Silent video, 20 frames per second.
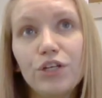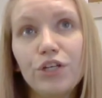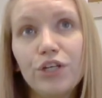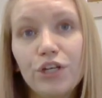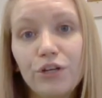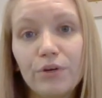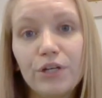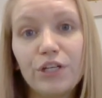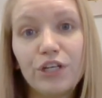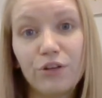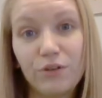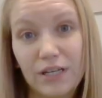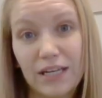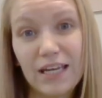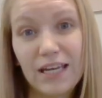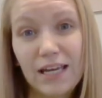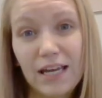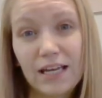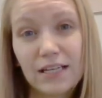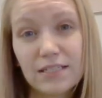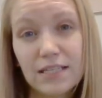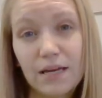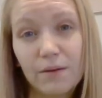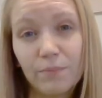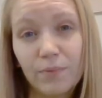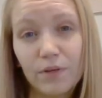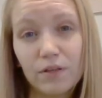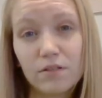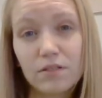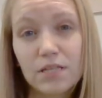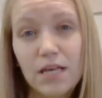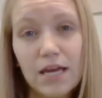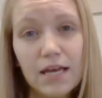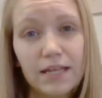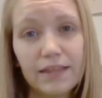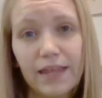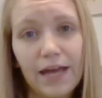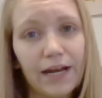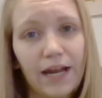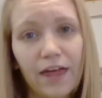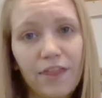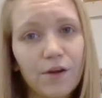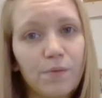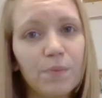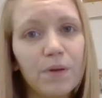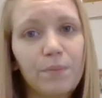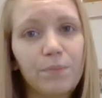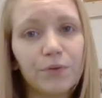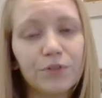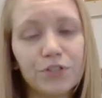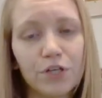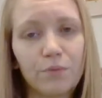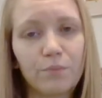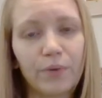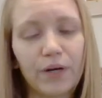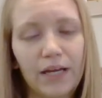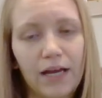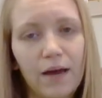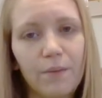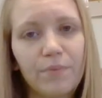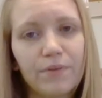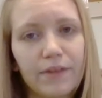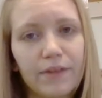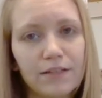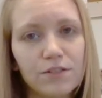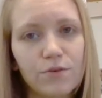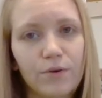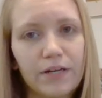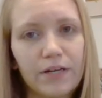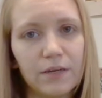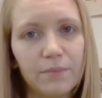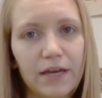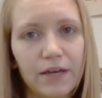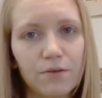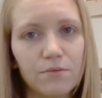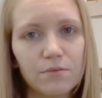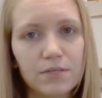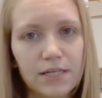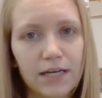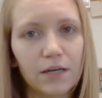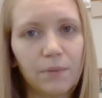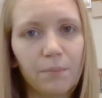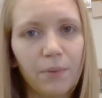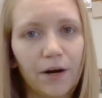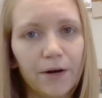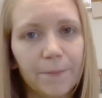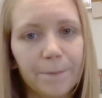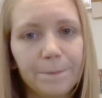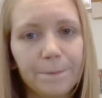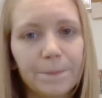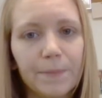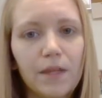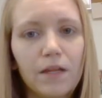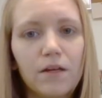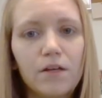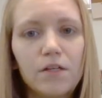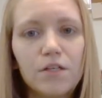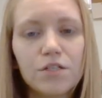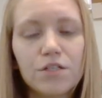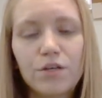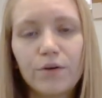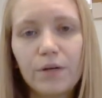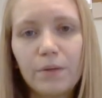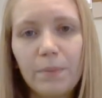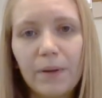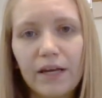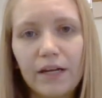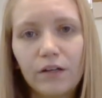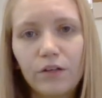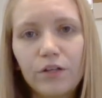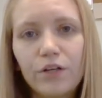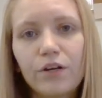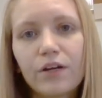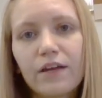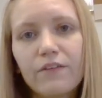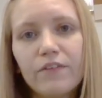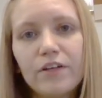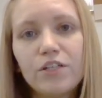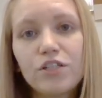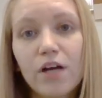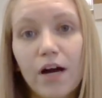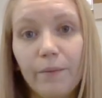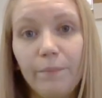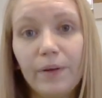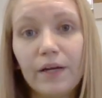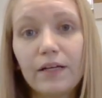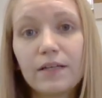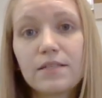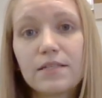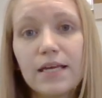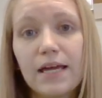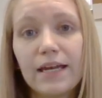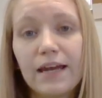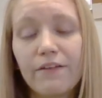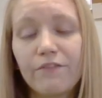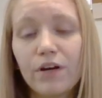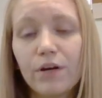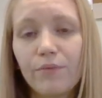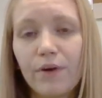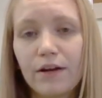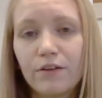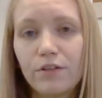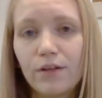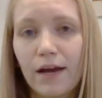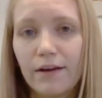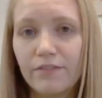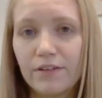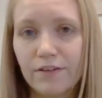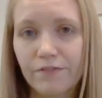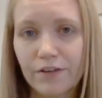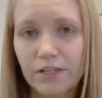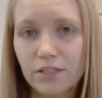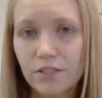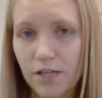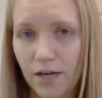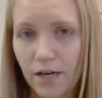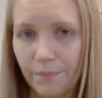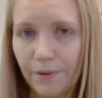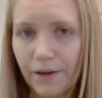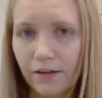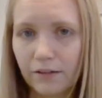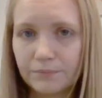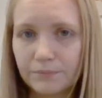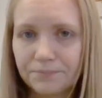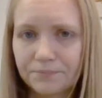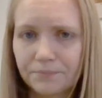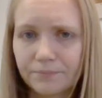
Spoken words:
new and unique examples that other people don't bring up. That's going to make you stand apart. So in panel, you're given topics, and every round you have a different topic,